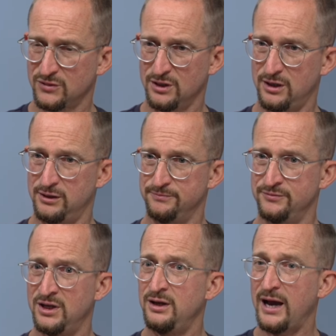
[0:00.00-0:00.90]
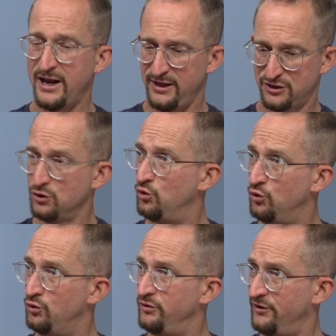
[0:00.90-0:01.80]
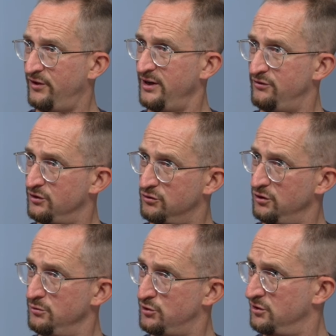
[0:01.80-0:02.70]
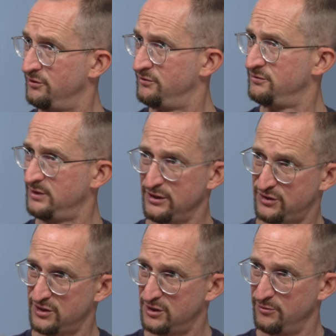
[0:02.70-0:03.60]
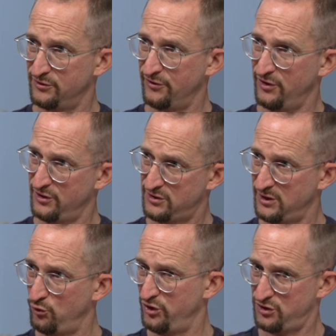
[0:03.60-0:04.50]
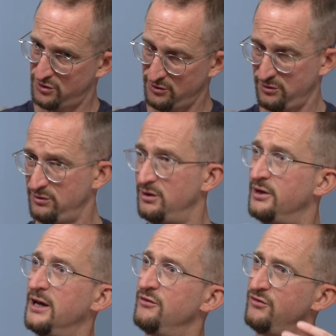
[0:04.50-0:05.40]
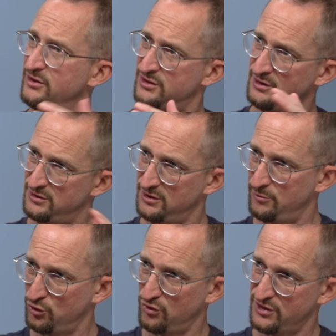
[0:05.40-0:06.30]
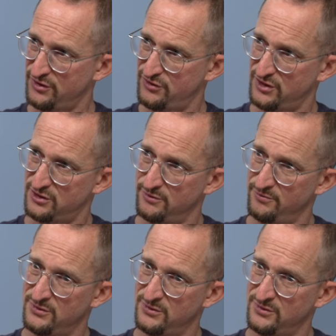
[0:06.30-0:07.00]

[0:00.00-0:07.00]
And it's all the favoured groups of that system of diversity, which again fits into the progressive system.